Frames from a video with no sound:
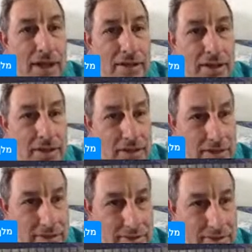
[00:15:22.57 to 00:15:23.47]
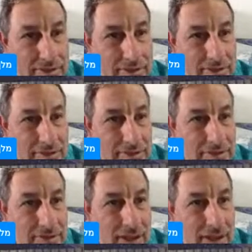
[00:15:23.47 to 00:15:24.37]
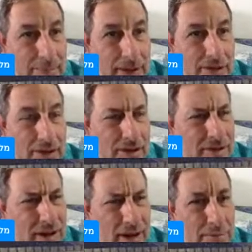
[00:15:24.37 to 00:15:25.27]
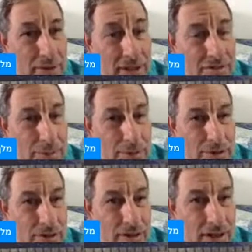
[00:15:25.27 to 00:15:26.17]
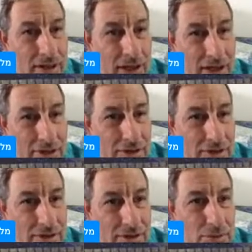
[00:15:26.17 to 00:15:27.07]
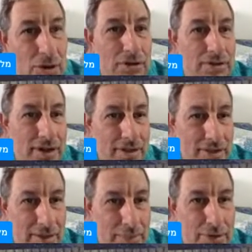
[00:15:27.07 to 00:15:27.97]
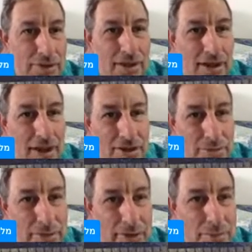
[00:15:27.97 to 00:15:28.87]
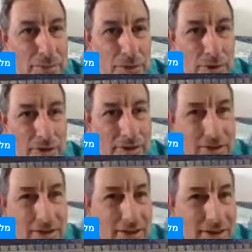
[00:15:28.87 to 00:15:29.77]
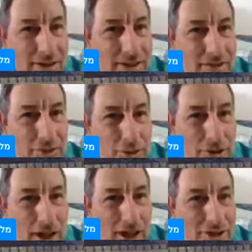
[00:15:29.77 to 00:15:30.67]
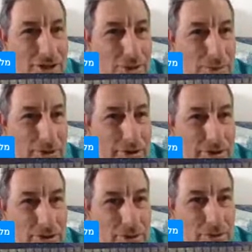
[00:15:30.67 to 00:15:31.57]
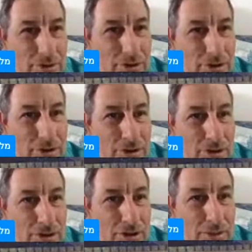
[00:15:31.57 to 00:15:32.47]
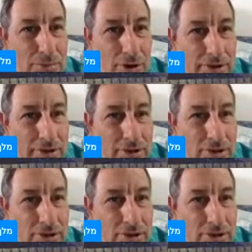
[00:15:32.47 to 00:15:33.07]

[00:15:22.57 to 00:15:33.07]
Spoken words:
based on, I believe, the person that conquered, well, not the person that conquered, but the Moor that first conquered Gibraltar. So Gibraltar, Jabal Tariq, the mountain of Tariq.